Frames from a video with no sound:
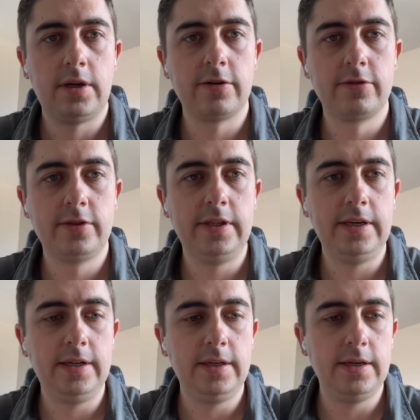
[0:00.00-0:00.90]

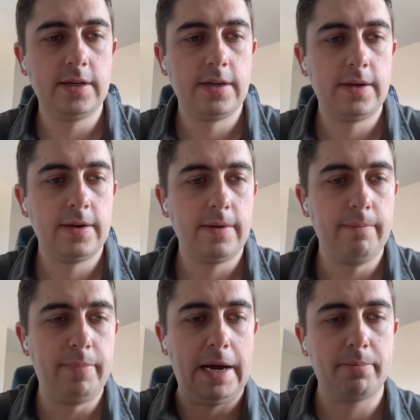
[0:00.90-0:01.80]
the
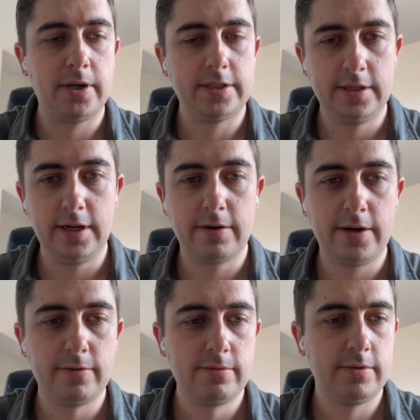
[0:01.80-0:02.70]
Botpress
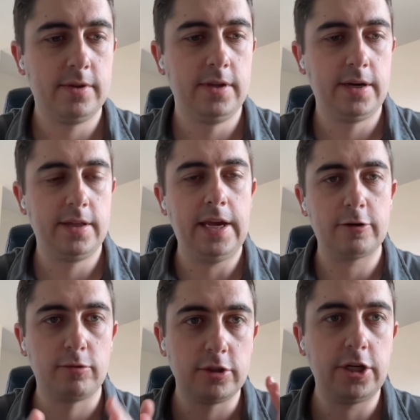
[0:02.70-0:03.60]
scenario, the
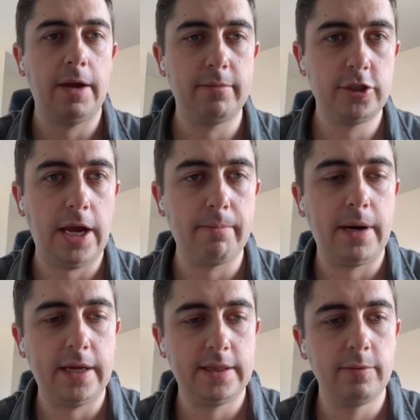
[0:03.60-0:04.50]
actual
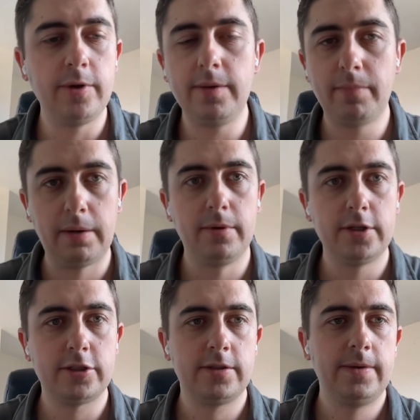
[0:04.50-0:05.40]
chatbot that we
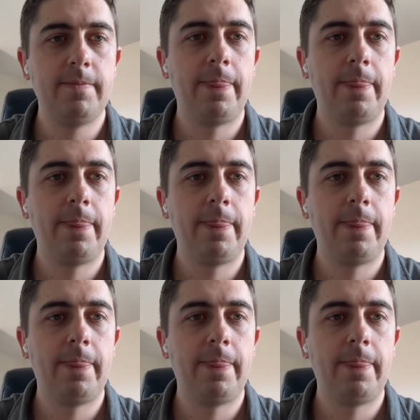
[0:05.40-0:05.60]
published